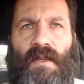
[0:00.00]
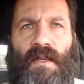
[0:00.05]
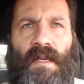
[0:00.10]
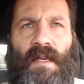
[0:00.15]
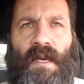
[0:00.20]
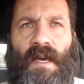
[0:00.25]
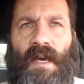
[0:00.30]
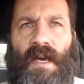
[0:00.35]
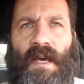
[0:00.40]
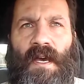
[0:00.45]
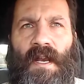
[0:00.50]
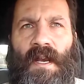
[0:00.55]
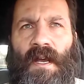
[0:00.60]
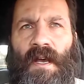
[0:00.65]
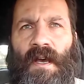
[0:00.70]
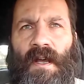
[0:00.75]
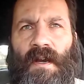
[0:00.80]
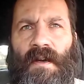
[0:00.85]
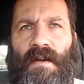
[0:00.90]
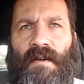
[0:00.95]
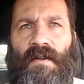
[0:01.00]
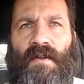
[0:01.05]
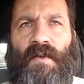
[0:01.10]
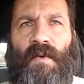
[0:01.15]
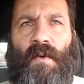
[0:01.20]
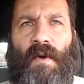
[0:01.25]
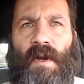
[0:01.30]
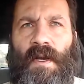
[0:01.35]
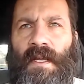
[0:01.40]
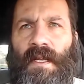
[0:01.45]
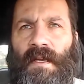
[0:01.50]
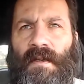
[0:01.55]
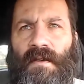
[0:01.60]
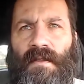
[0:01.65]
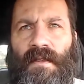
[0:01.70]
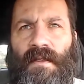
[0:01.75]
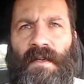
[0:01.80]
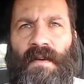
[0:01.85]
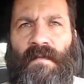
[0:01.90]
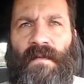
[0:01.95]
got 120 under
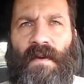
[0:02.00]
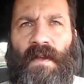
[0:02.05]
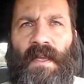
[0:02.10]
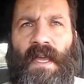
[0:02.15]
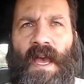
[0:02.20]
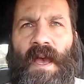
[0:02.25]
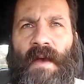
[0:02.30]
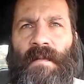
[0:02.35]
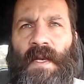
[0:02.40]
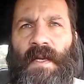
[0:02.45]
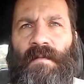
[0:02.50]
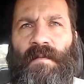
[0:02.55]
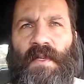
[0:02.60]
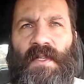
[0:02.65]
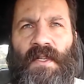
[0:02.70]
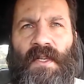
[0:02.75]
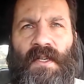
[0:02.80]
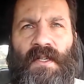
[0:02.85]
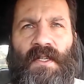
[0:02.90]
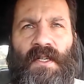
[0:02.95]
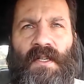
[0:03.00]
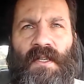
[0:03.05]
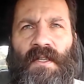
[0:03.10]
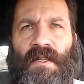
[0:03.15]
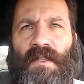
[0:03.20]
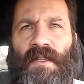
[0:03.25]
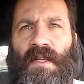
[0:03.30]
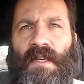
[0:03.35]
the different cabinet positions.